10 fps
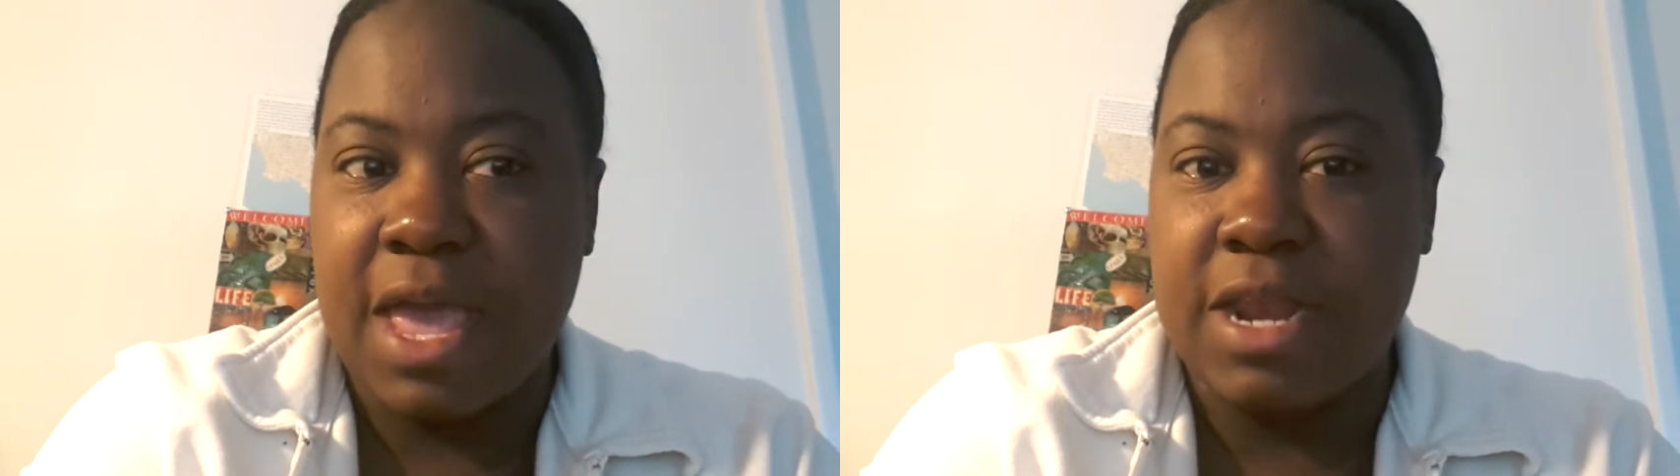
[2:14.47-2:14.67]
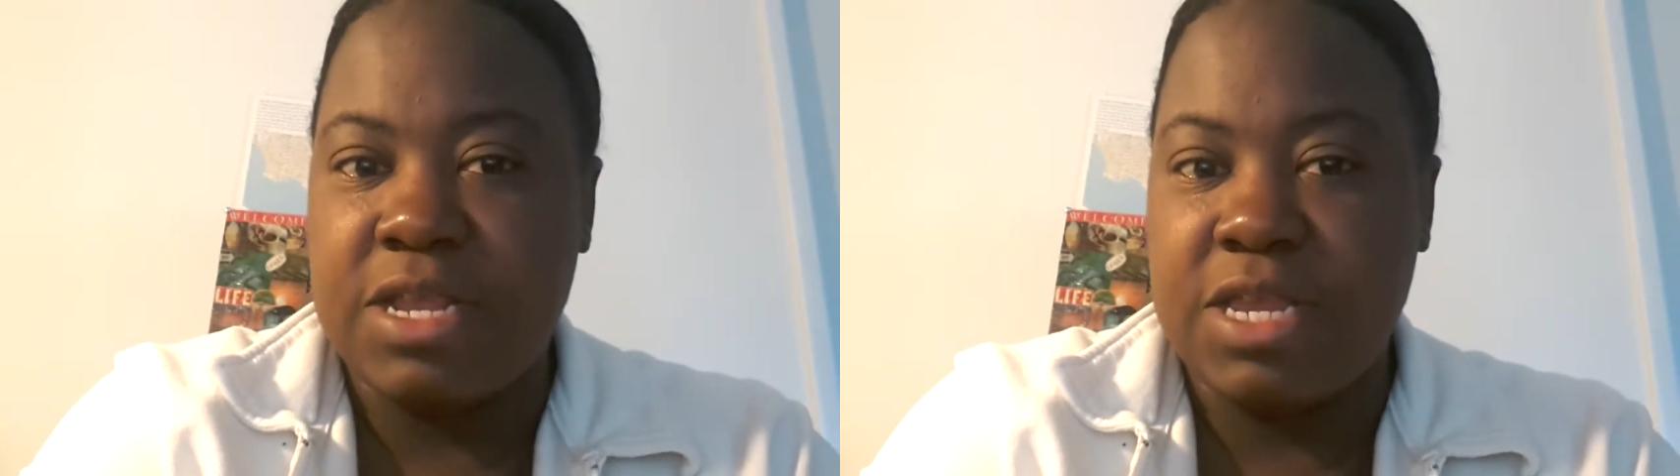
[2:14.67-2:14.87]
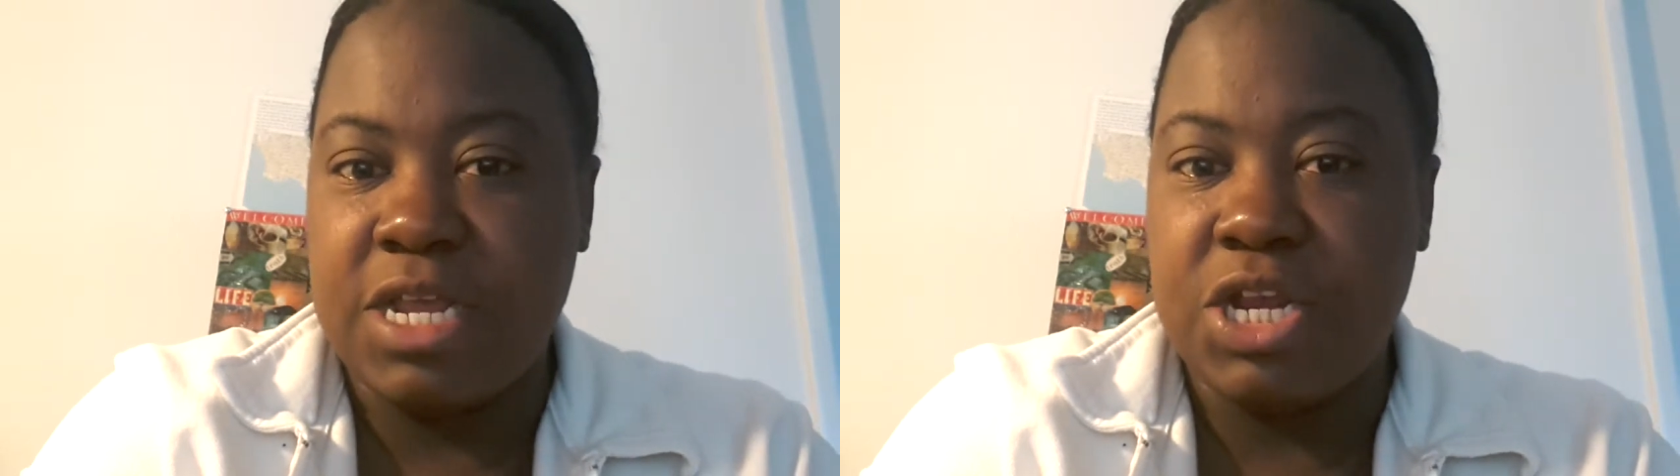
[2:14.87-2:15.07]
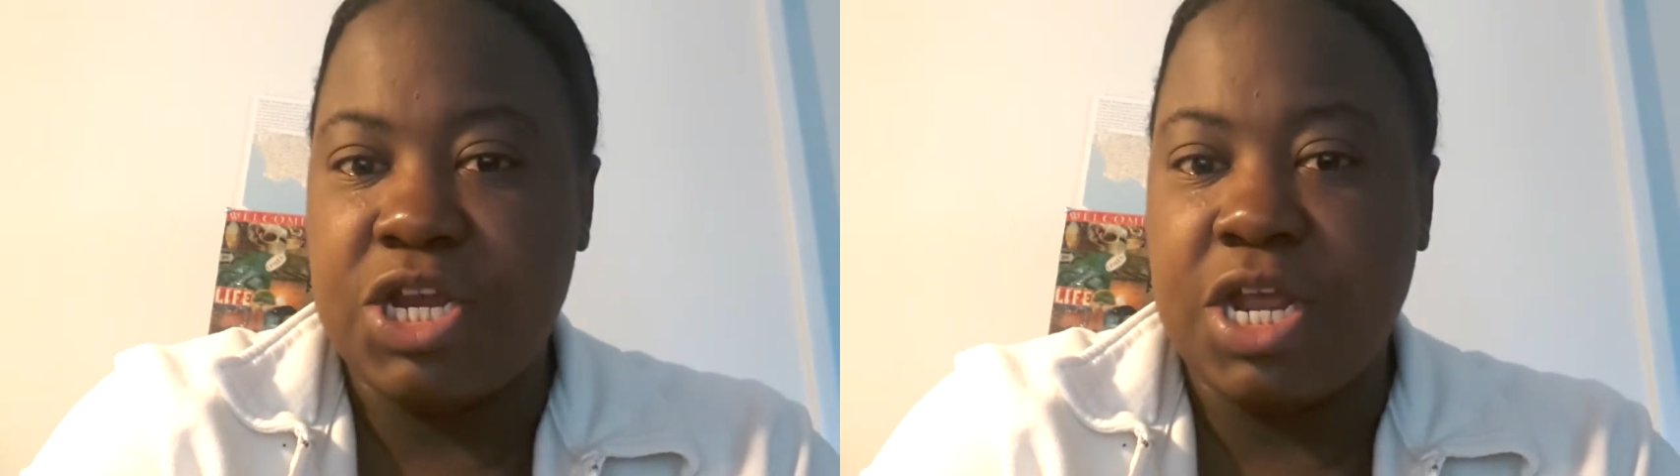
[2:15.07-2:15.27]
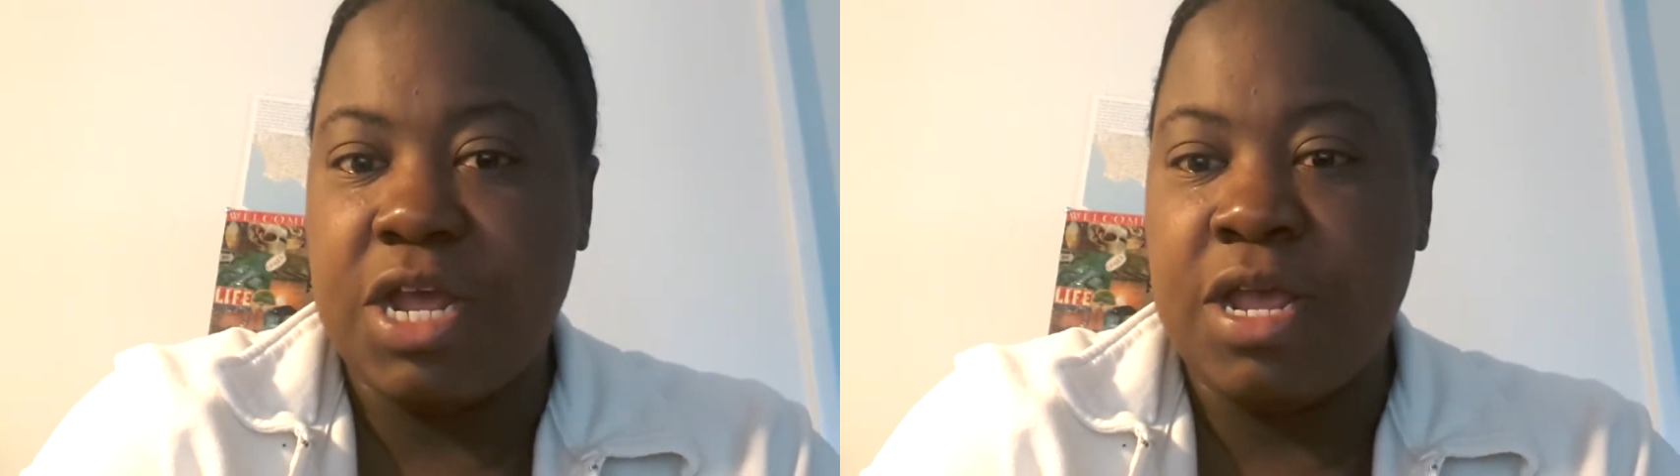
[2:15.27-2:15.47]

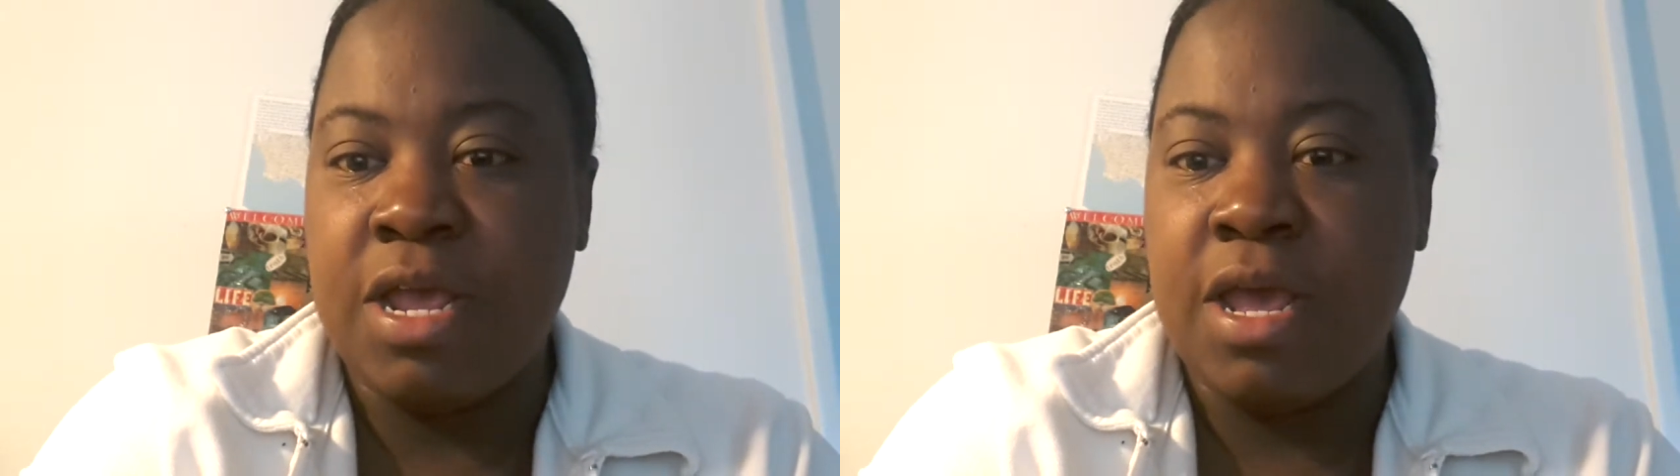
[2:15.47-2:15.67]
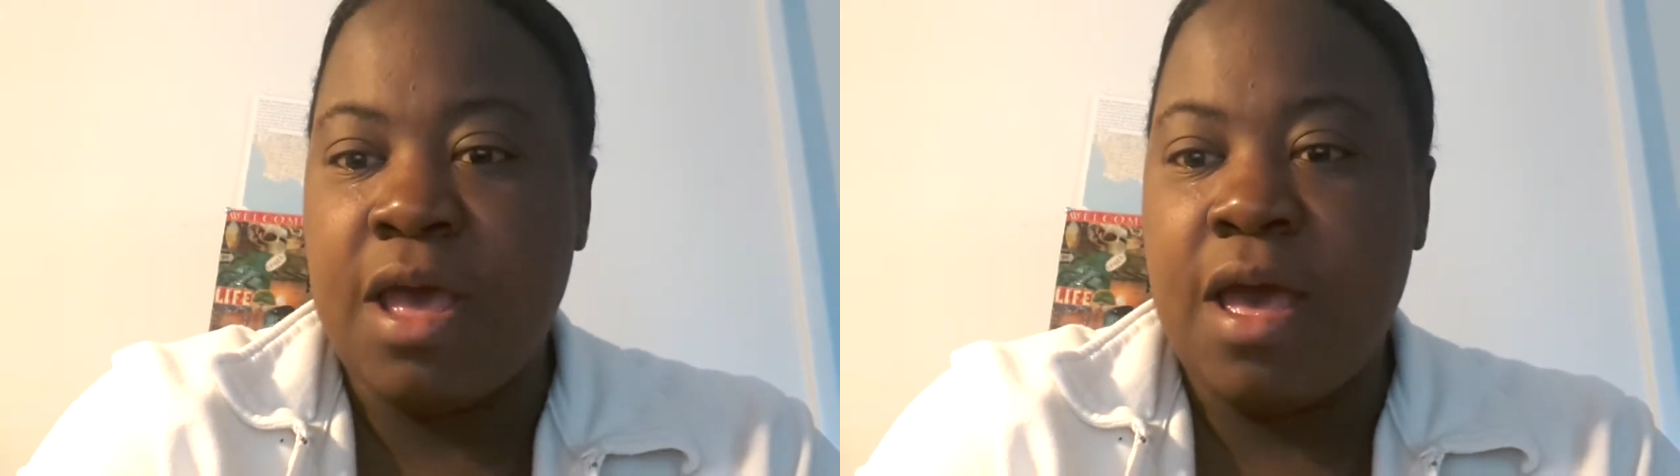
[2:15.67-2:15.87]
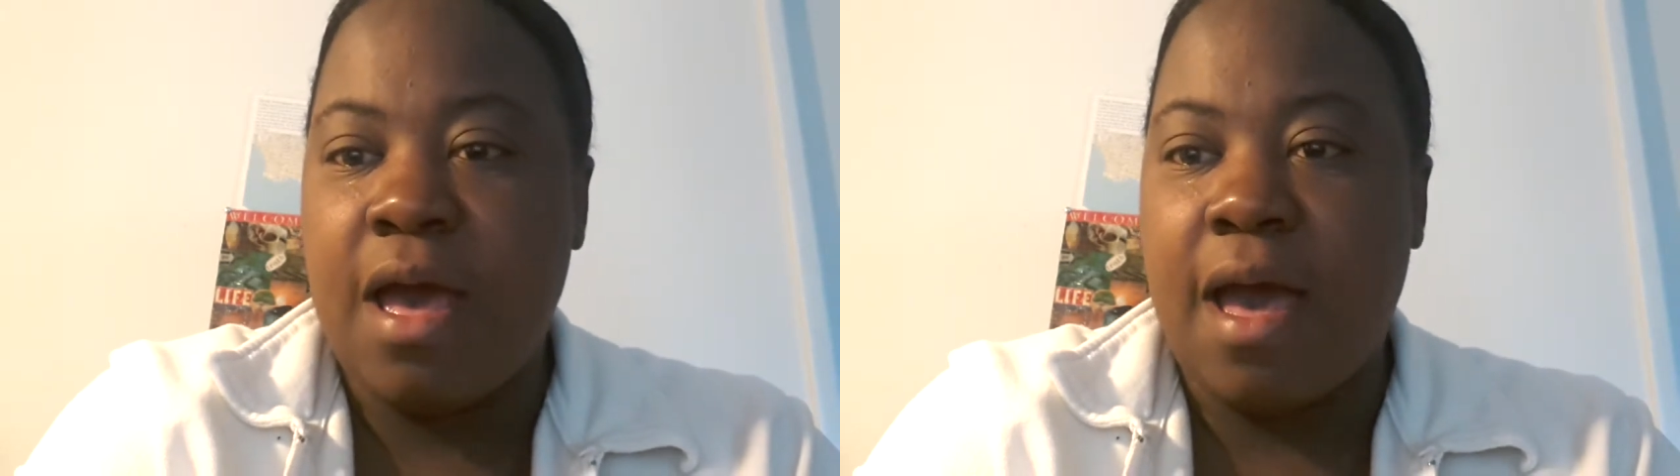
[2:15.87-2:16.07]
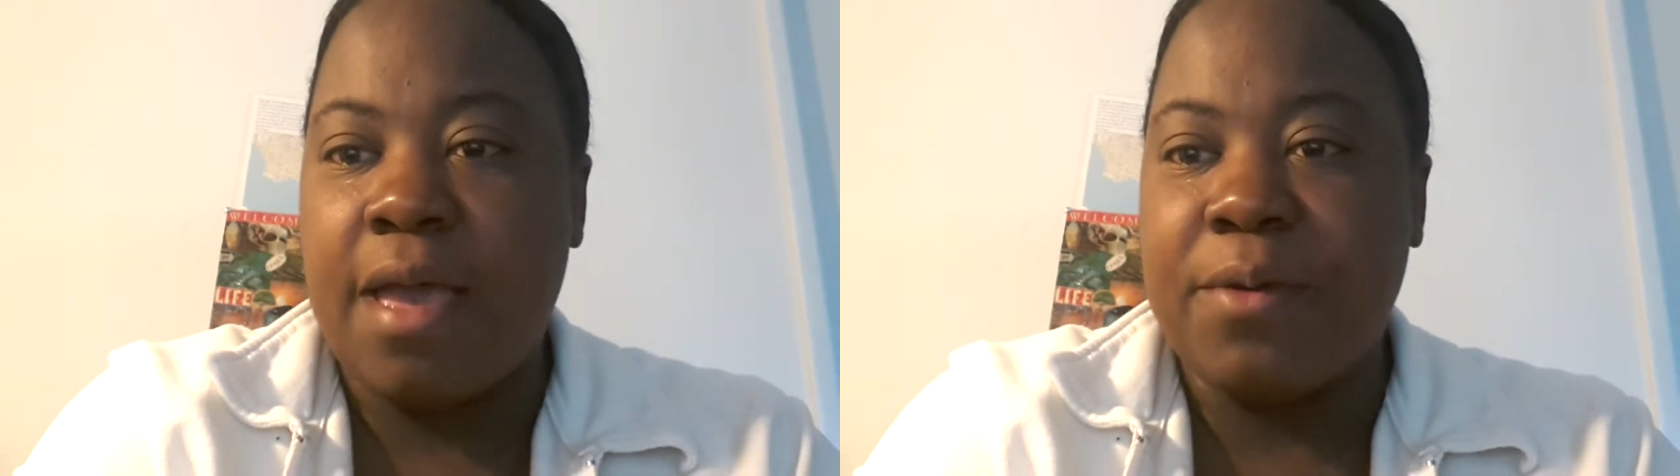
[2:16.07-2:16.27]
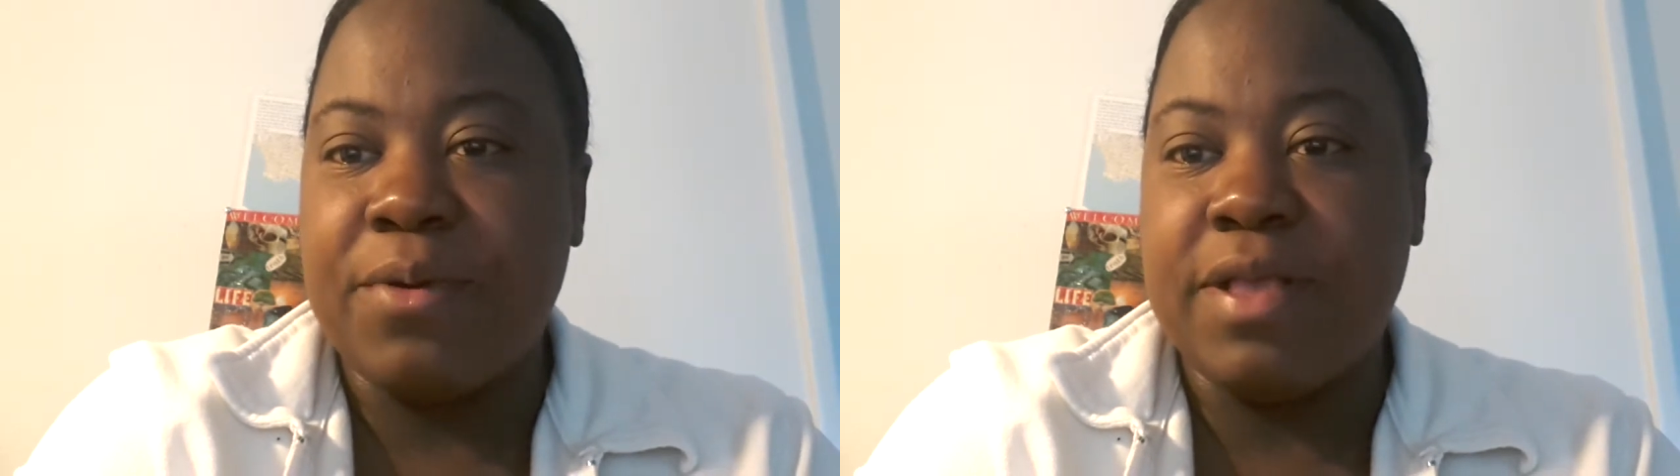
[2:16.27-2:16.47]
anesthesia,
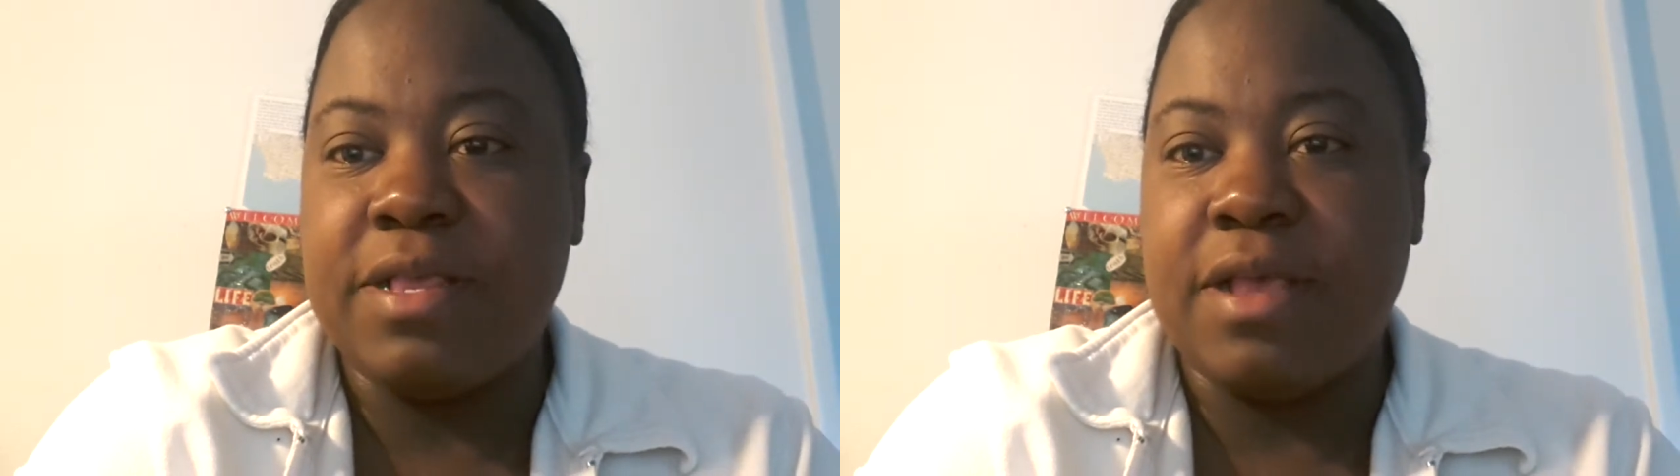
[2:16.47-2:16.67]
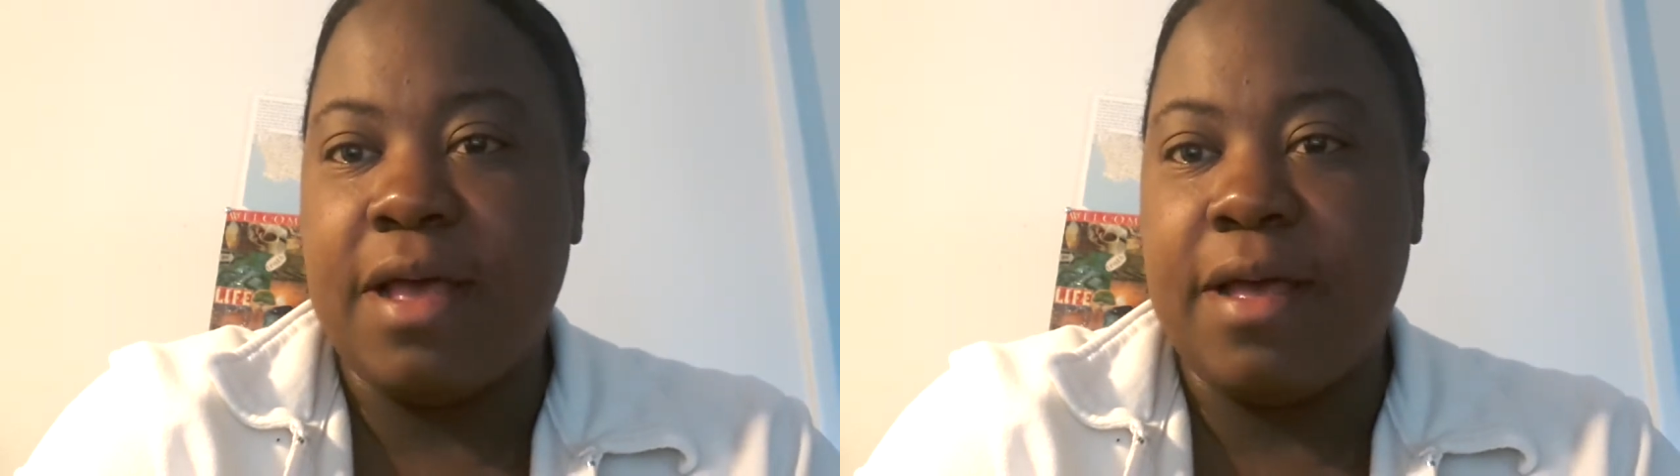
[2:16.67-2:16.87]
I was